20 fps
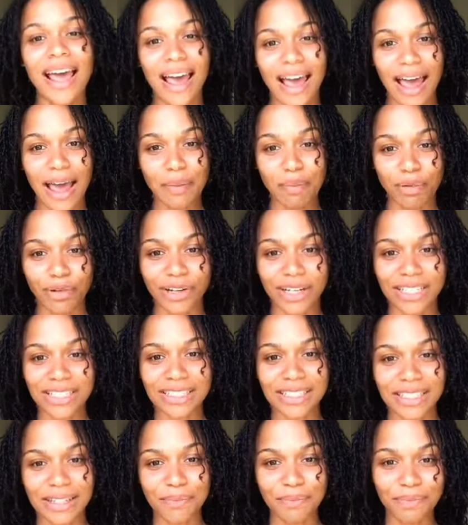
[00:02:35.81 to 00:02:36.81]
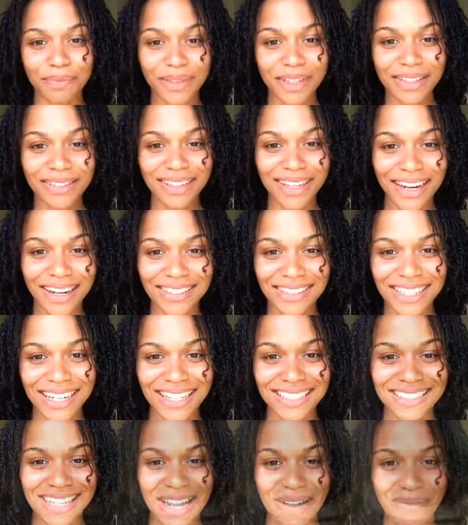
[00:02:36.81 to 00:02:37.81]
I praised him. Here's an
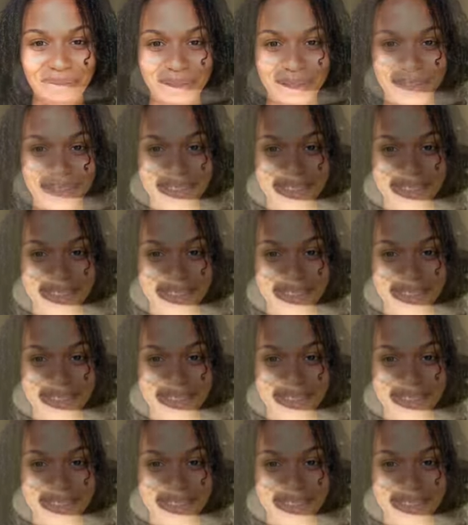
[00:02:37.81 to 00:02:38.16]
example.